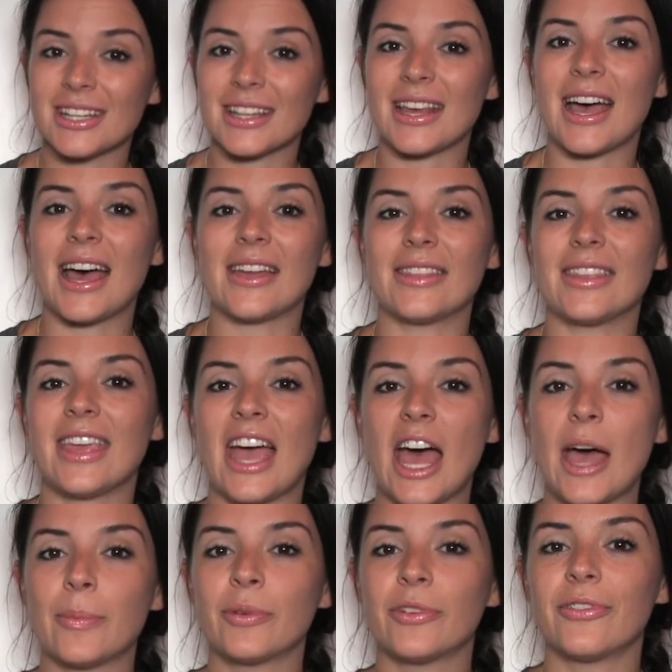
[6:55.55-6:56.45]
to that, the
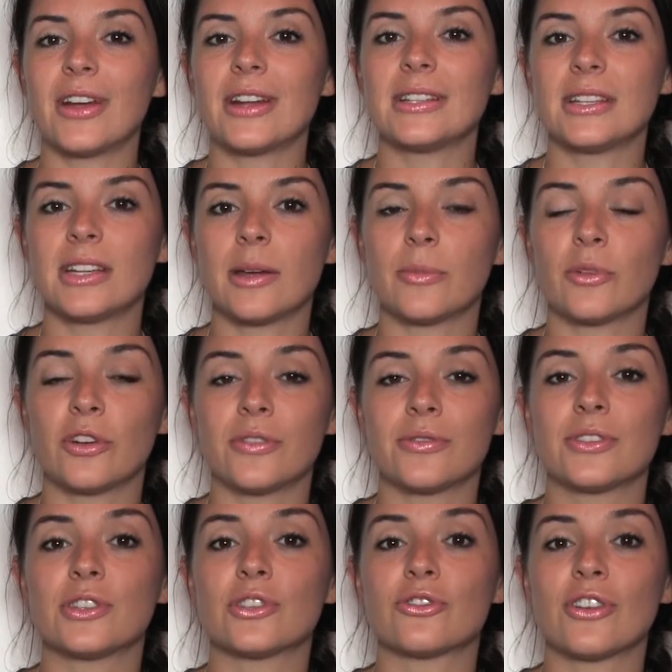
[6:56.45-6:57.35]
app provides a number
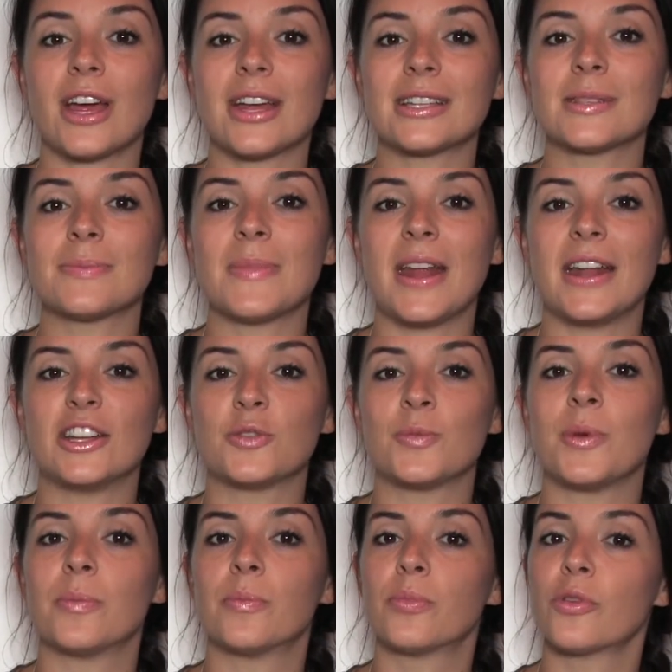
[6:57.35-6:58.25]
of stress
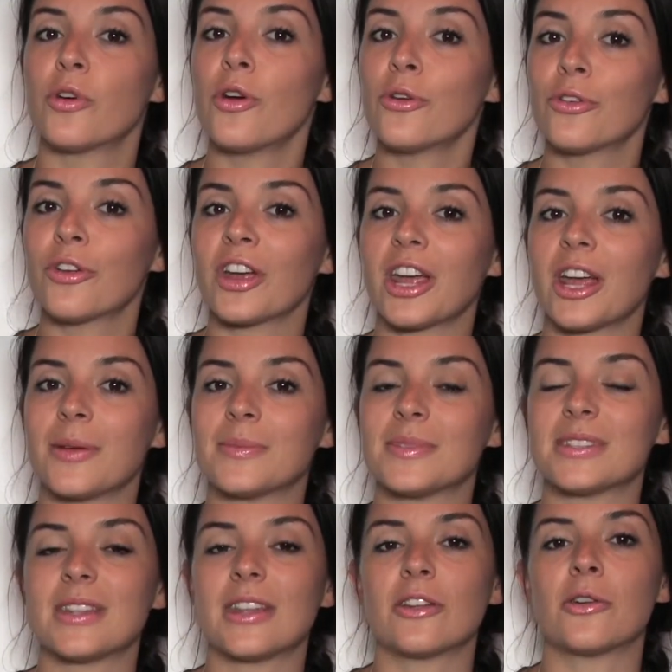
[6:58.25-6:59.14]
management
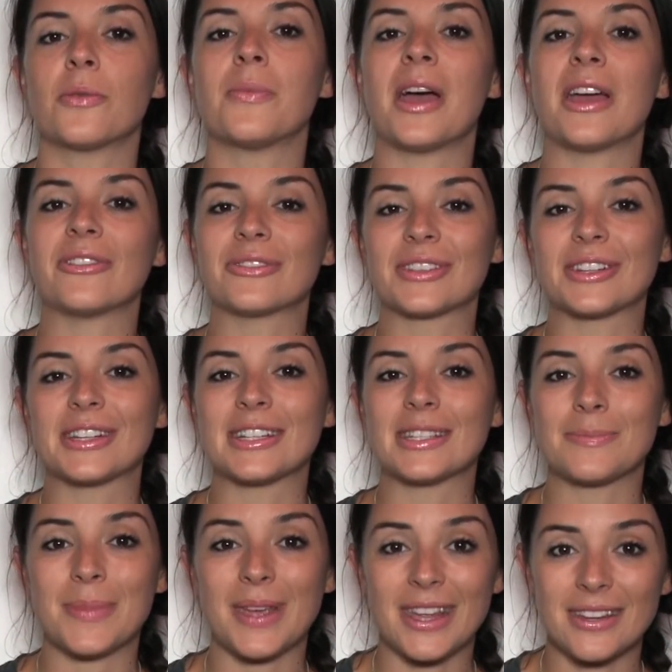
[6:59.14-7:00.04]
programs that are
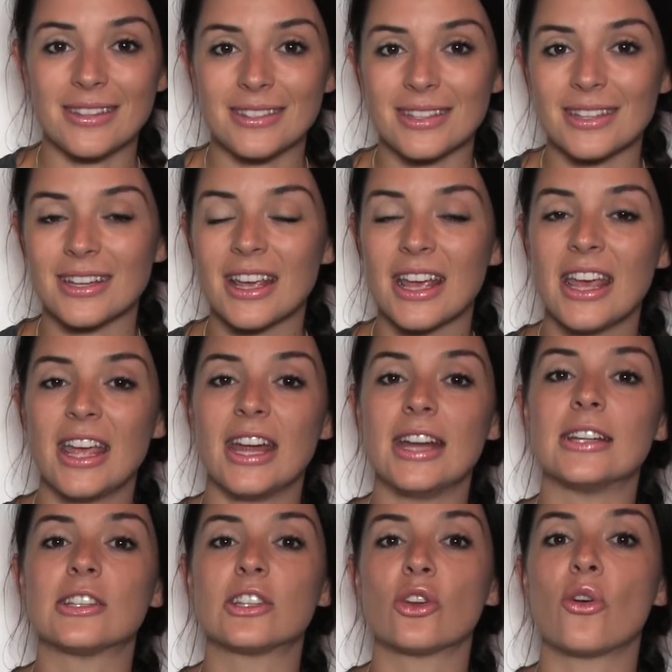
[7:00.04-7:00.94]
mindfulness based.
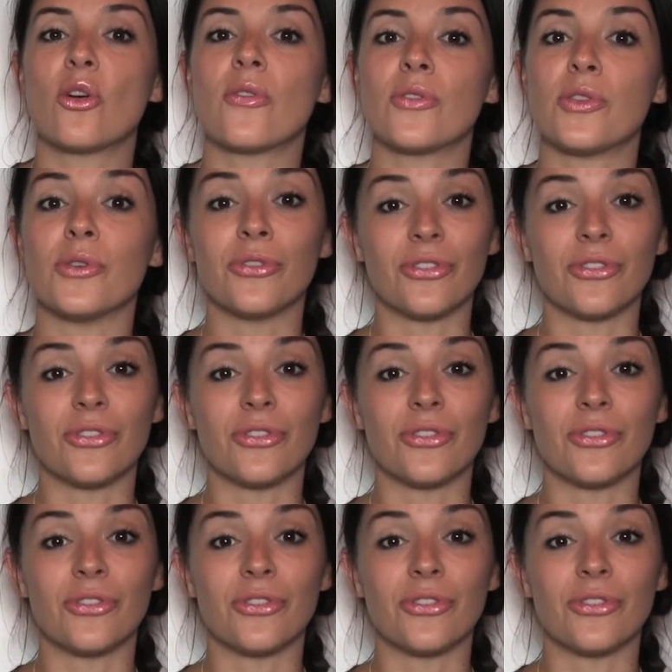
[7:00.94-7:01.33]
And so if you